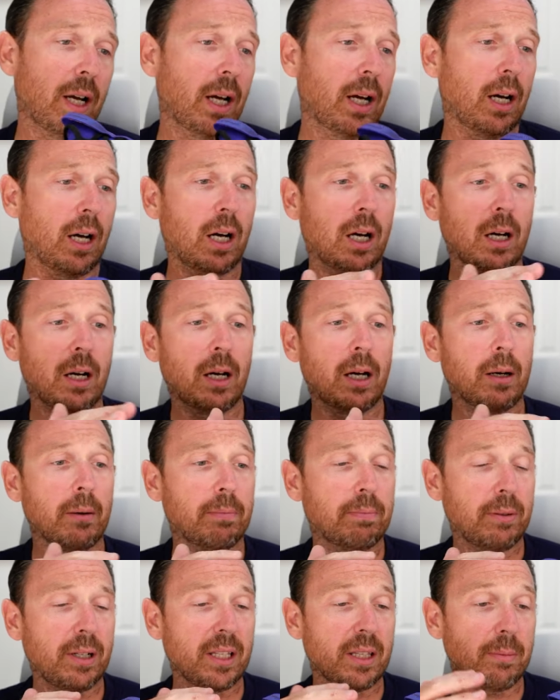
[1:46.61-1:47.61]
uh,
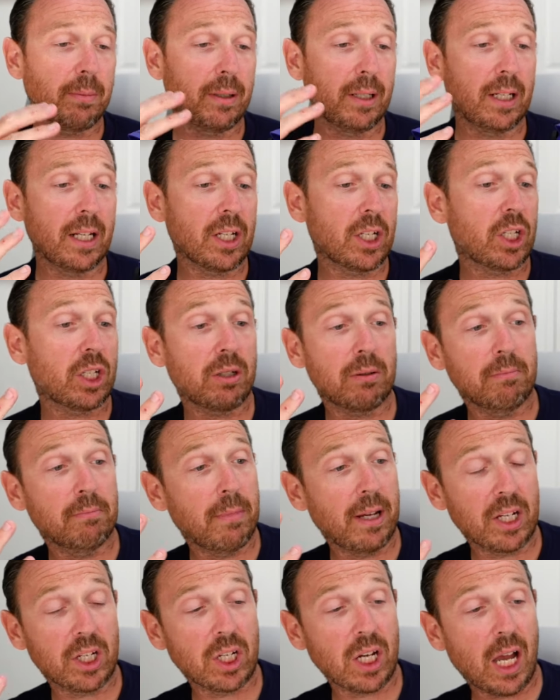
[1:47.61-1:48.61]
breathable-ish
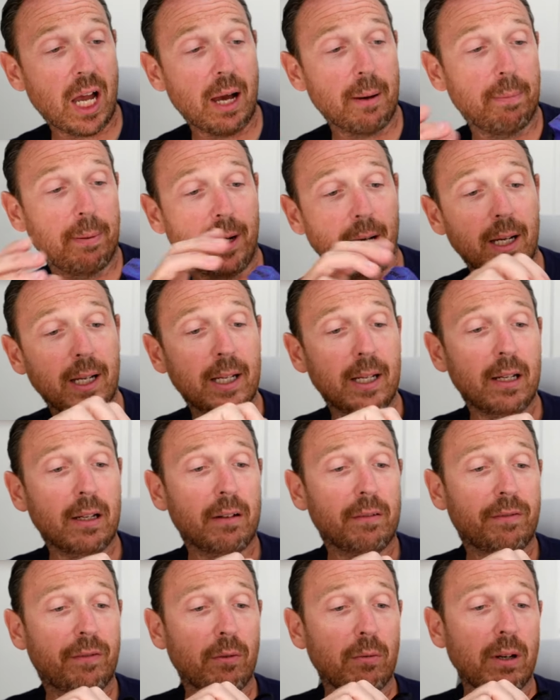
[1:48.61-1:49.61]
mesh upper
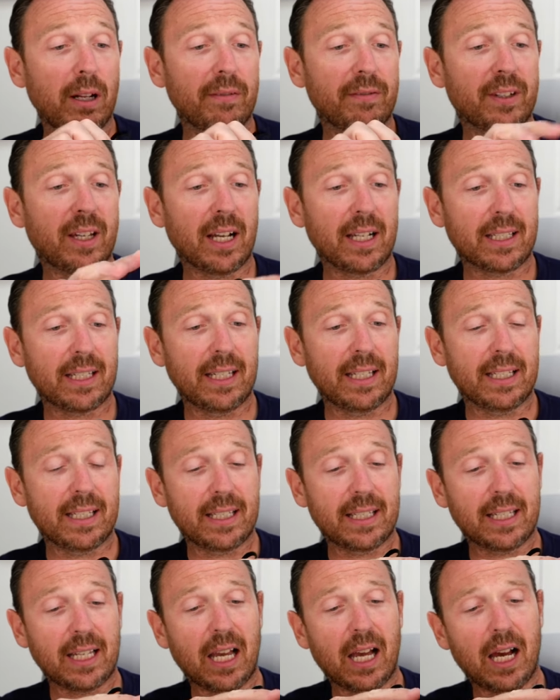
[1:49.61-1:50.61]
full length gusseted
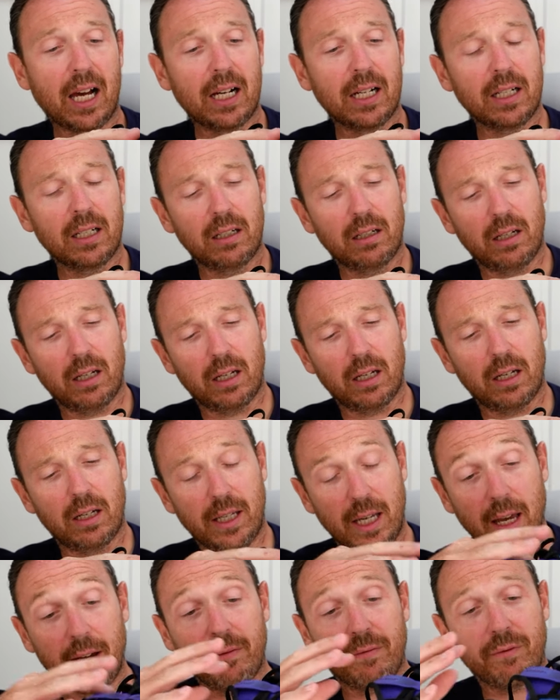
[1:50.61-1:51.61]
tongue uh,
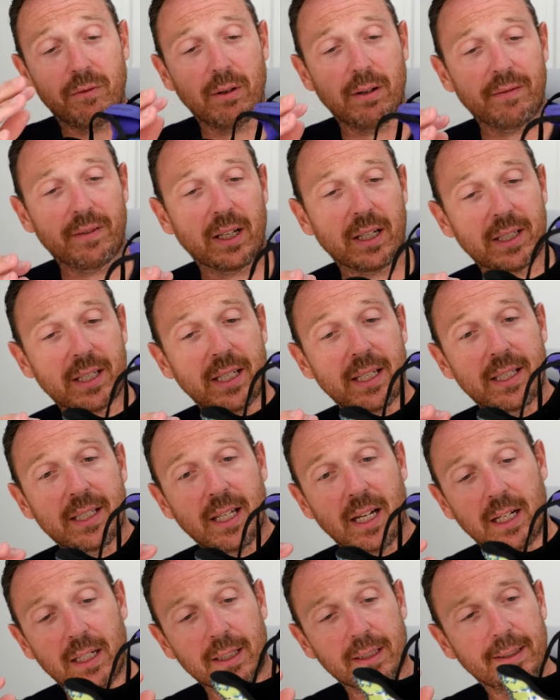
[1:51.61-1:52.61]
yeah full length gusseted
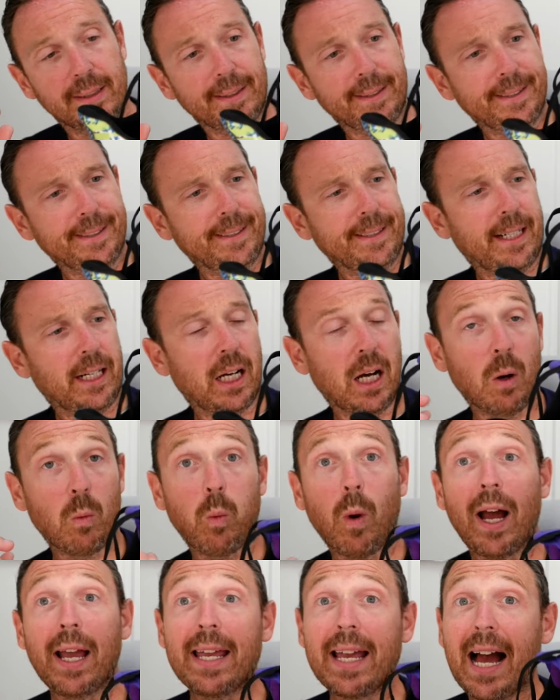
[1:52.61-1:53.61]
tongue
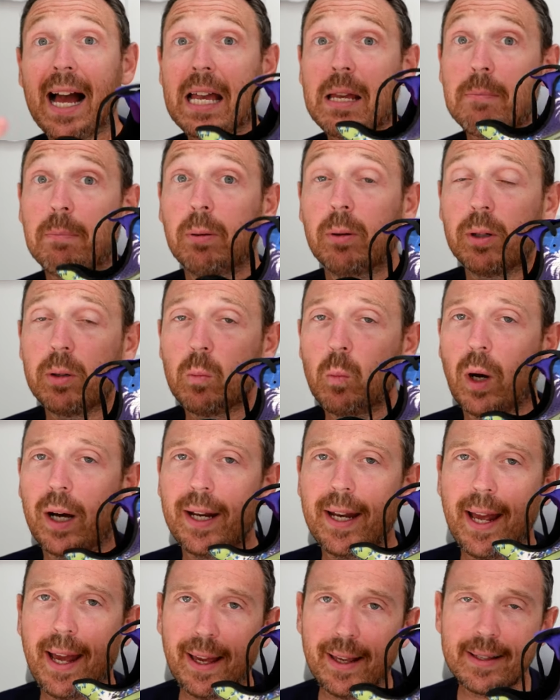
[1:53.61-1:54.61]
weight
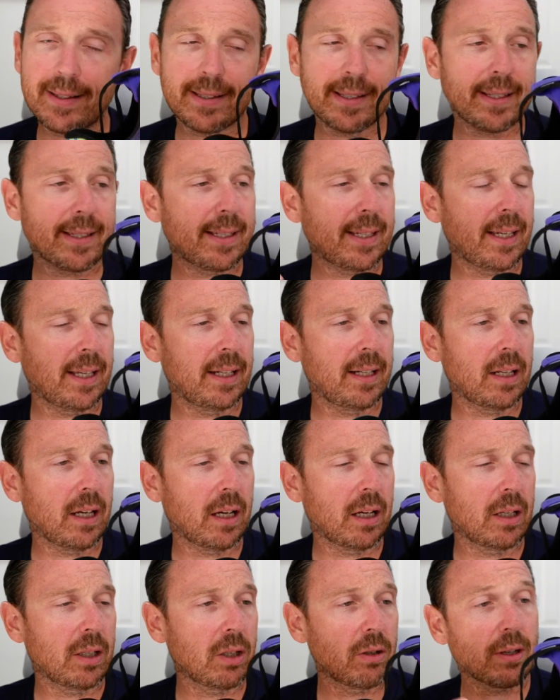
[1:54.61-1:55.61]
8.1 ounces in
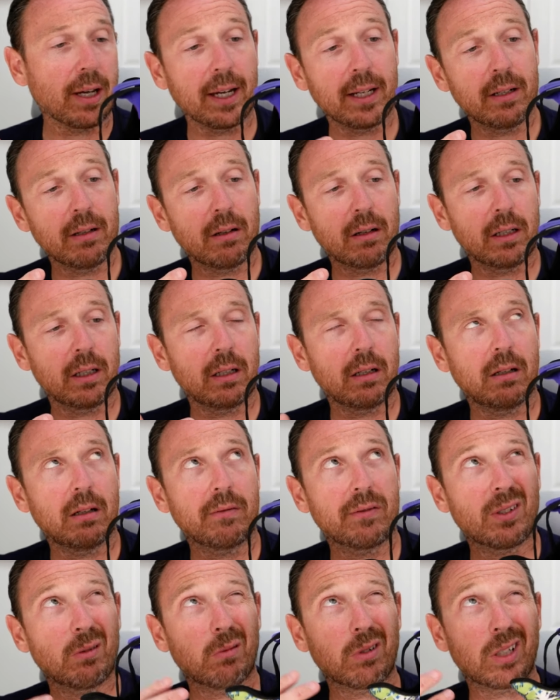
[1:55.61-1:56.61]
uk nine and a
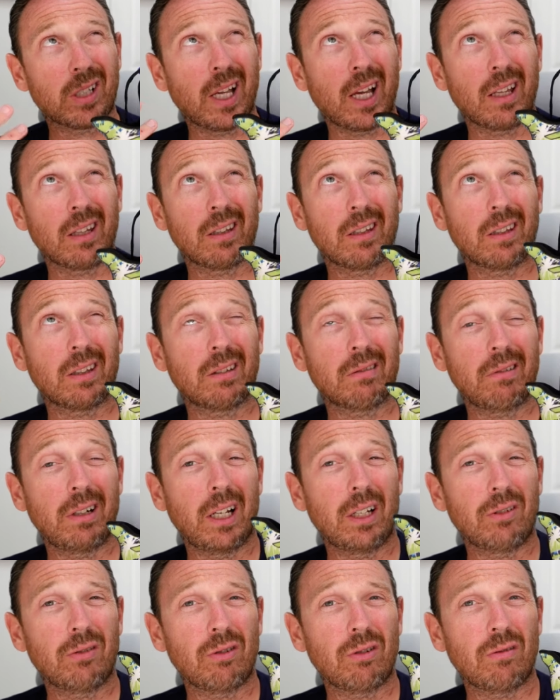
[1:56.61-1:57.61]
half so what's that
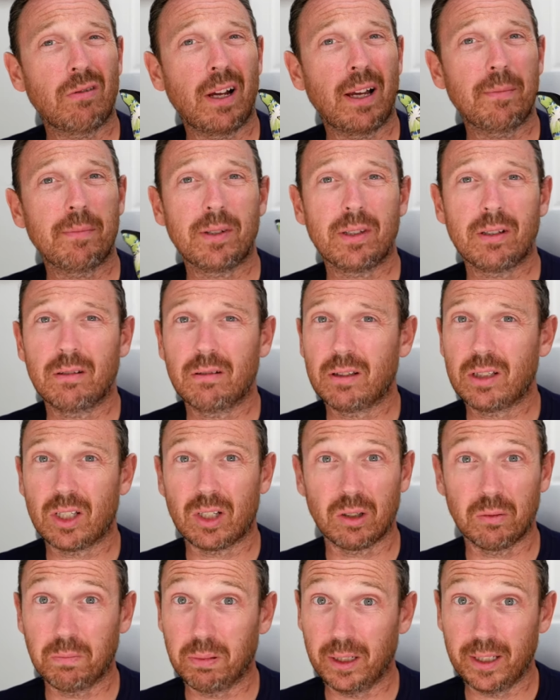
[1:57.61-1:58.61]
300 grams. It's
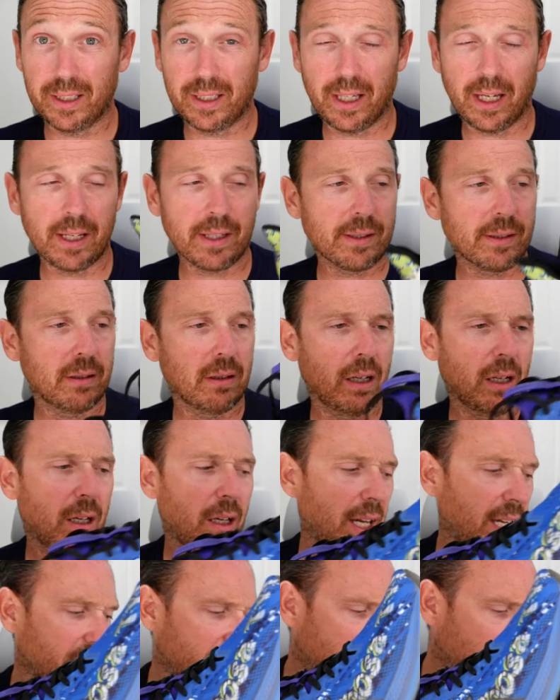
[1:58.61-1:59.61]
a complete guess.
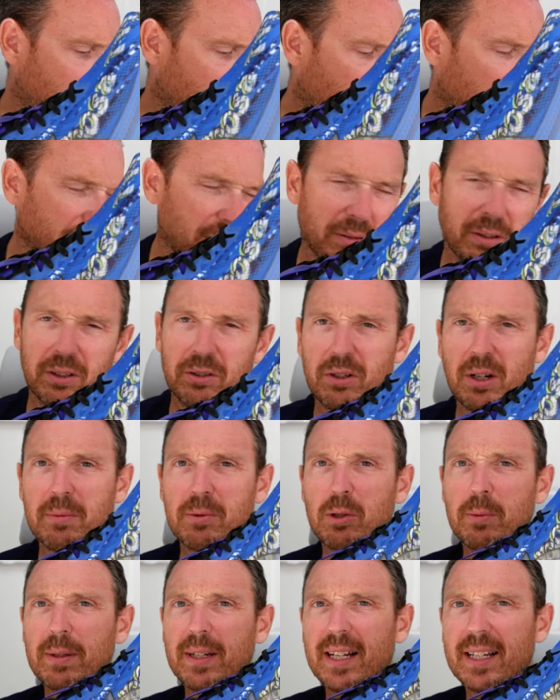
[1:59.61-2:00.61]
Uh, actually, it can't be 300 grams.
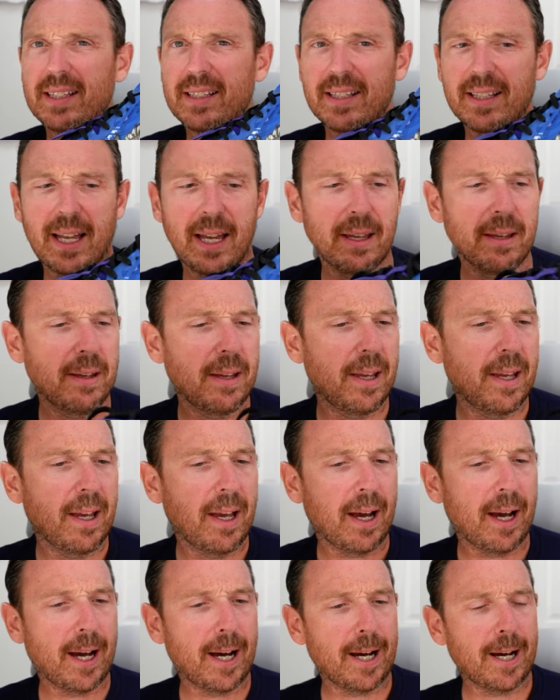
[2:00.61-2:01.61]
It's got to be less than that.
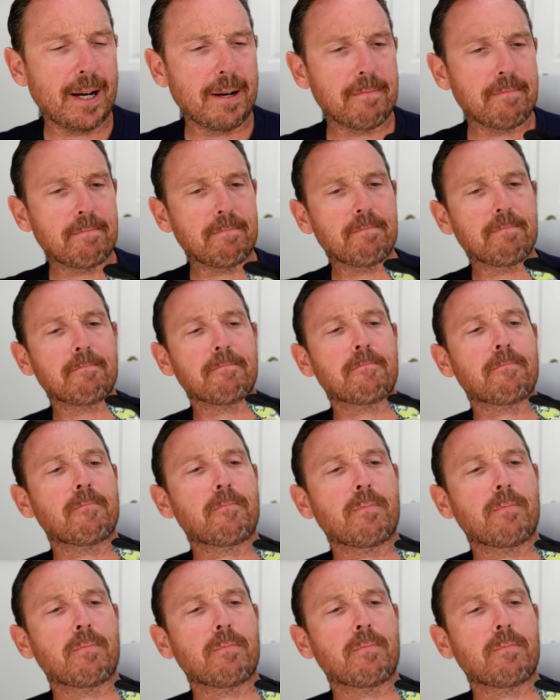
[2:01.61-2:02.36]
Um,